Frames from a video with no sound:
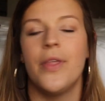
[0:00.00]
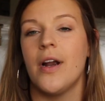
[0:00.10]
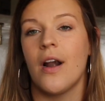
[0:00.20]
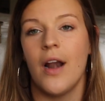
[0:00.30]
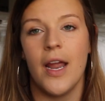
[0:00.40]

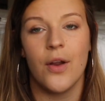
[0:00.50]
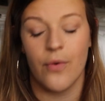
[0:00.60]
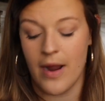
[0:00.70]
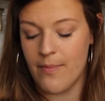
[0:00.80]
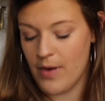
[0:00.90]
They're a
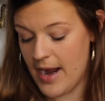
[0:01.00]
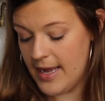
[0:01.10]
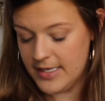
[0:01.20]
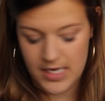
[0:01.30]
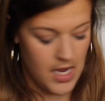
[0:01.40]
great
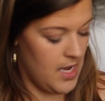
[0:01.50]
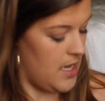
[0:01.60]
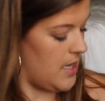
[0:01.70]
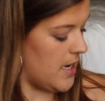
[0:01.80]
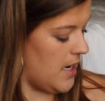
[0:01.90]
brand,
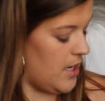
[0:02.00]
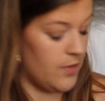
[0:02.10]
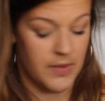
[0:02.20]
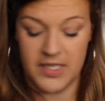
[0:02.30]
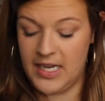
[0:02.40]
like
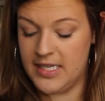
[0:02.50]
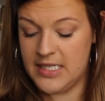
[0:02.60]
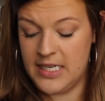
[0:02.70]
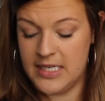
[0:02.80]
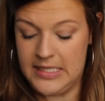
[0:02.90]
100%
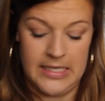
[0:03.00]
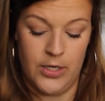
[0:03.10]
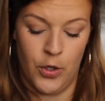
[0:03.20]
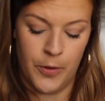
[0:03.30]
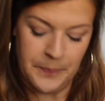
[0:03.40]
seed to
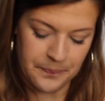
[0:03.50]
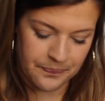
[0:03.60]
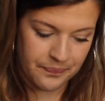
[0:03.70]
seal